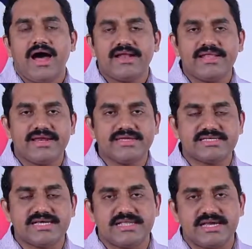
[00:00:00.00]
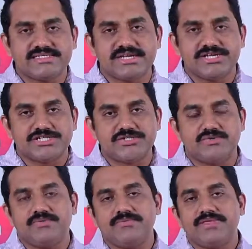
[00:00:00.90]
There is an
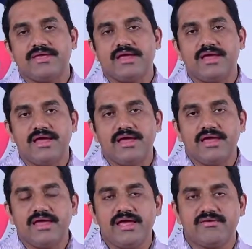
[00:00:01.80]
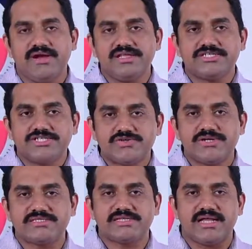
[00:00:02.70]
issue here. What is issue
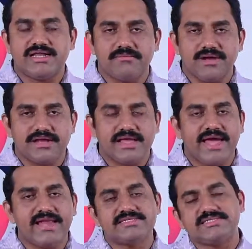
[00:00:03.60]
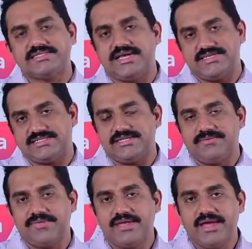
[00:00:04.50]
is that, but Keynes states
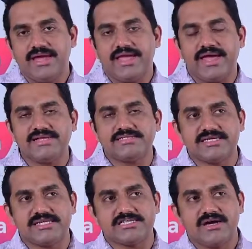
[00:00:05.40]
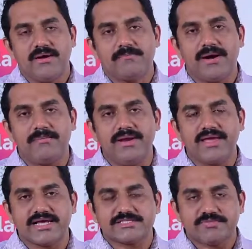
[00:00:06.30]

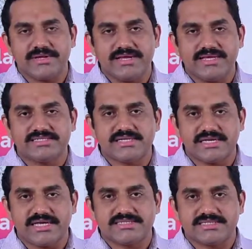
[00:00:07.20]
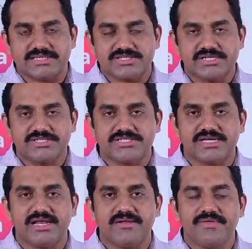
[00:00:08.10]
public expenditure is
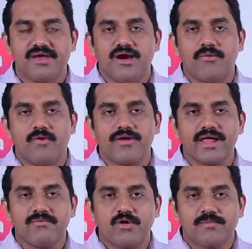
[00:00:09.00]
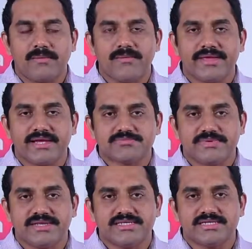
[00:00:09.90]
essential. More and more public
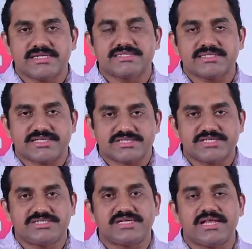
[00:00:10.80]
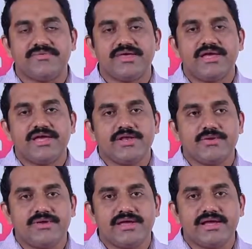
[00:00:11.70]
expenditure is essential
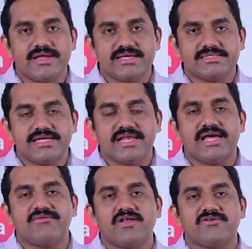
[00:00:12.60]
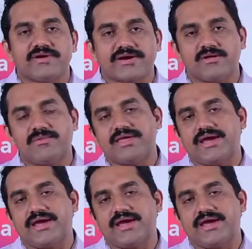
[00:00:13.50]
to increase the level of economic